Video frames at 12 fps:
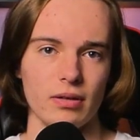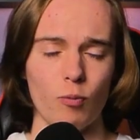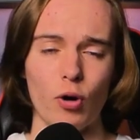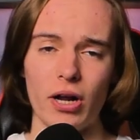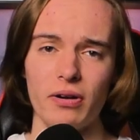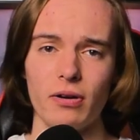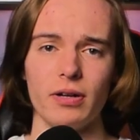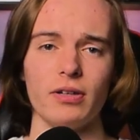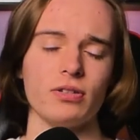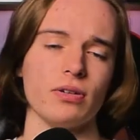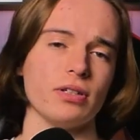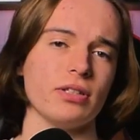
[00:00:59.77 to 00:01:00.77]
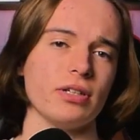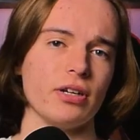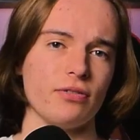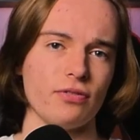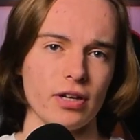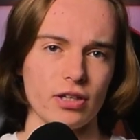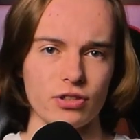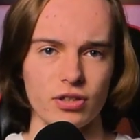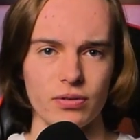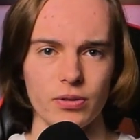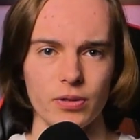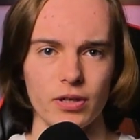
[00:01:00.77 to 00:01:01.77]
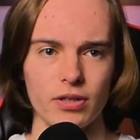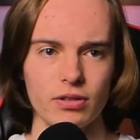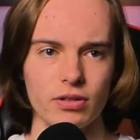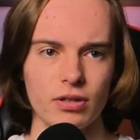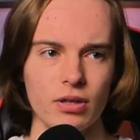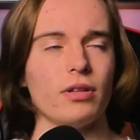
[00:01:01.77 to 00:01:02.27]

Why did I decide a face shell, you ask?